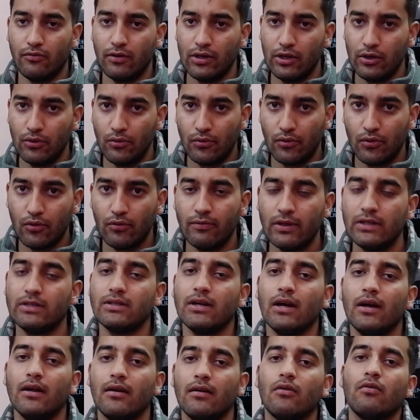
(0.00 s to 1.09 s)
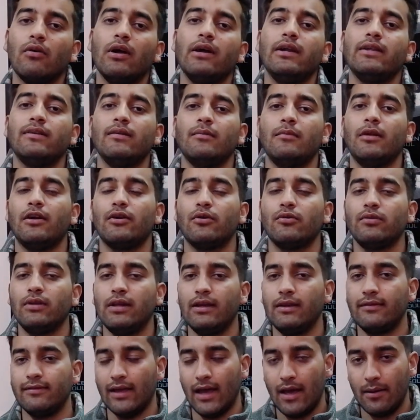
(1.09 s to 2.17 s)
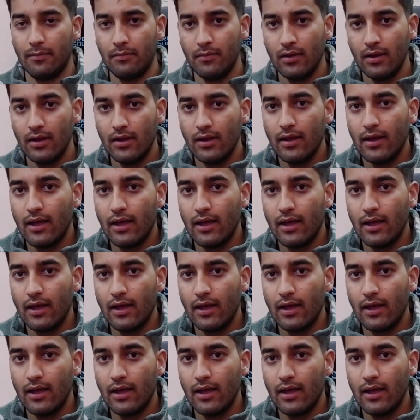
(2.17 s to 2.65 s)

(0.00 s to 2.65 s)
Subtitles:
over YouTube which are quite similar to the exam